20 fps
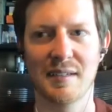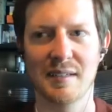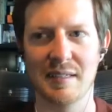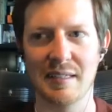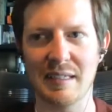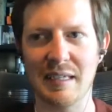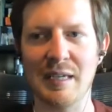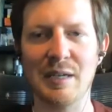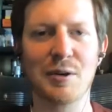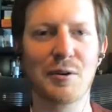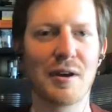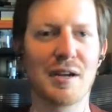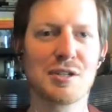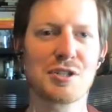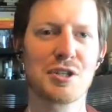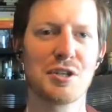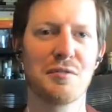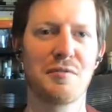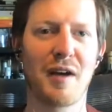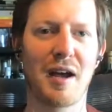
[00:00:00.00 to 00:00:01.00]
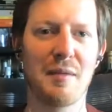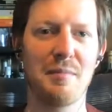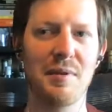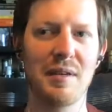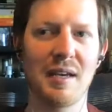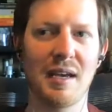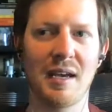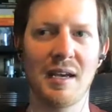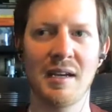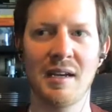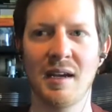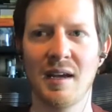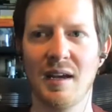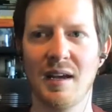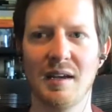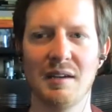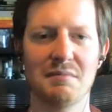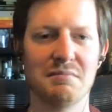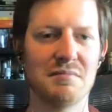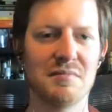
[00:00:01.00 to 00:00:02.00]
iteration of IPA
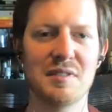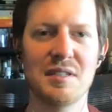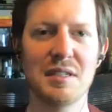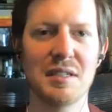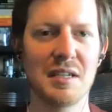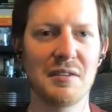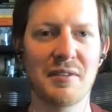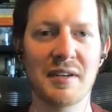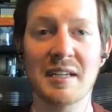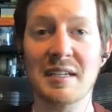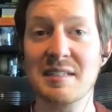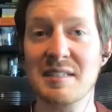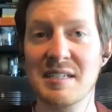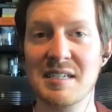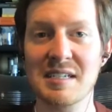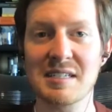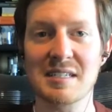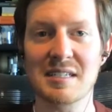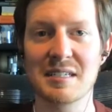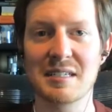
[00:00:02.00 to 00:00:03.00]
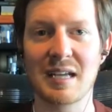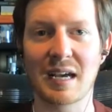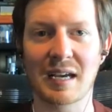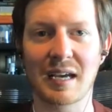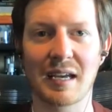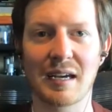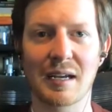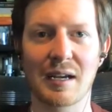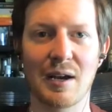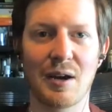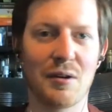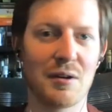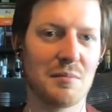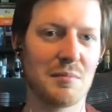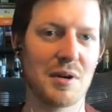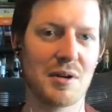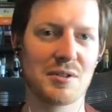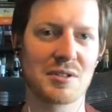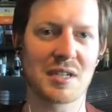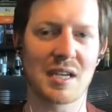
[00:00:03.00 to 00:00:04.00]
didn't even exist a decade ago in
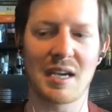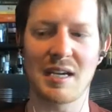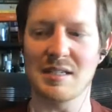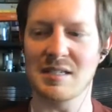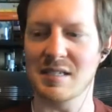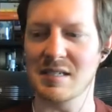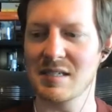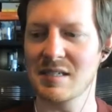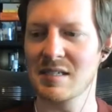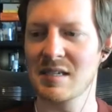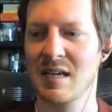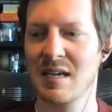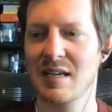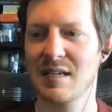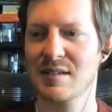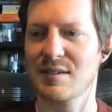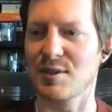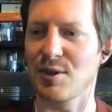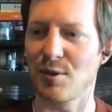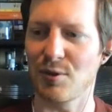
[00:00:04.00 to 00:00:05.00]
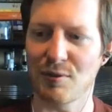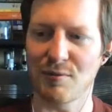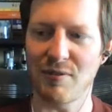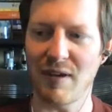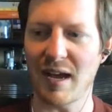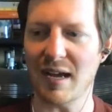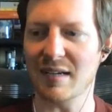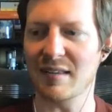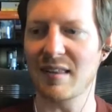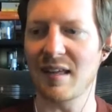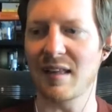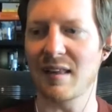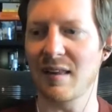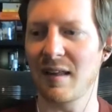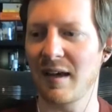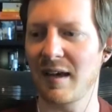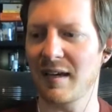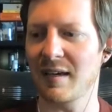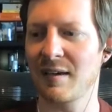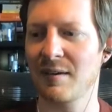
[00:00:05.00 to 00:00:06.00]
most cases. So the fact that
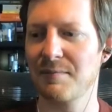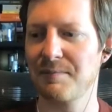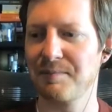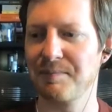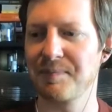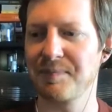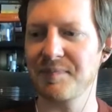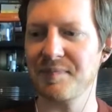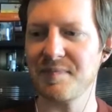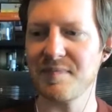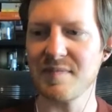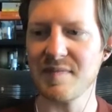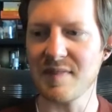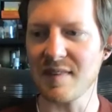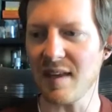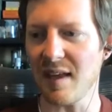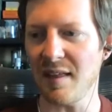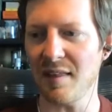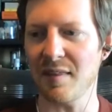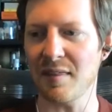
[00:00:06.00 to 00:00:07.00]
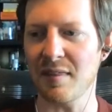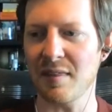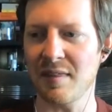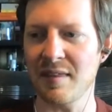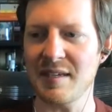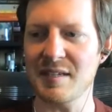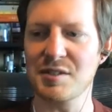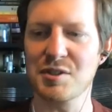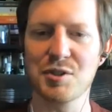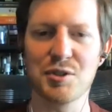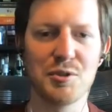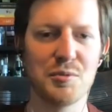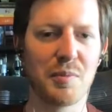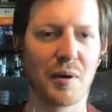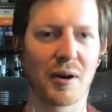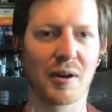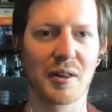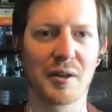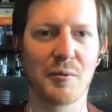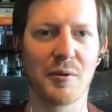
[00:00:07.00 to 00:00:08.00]
like these two
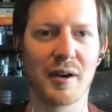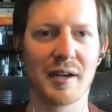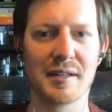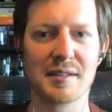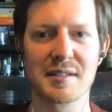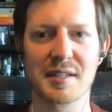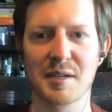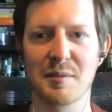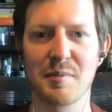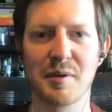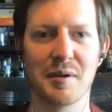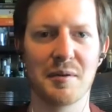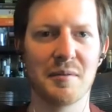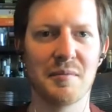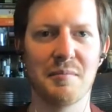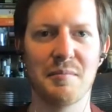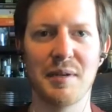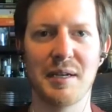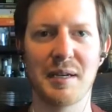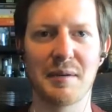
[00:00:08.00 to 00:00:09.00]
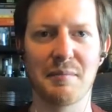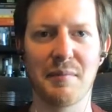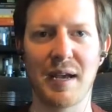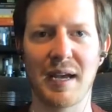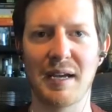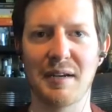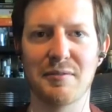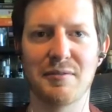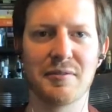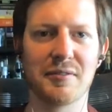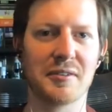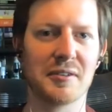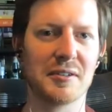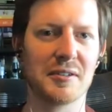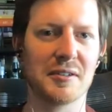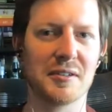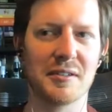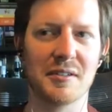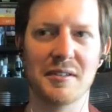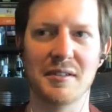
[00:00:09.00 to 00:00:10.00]
barley wines that have been being made
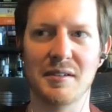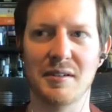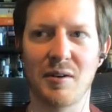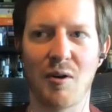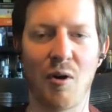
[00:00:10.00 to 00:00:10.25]
for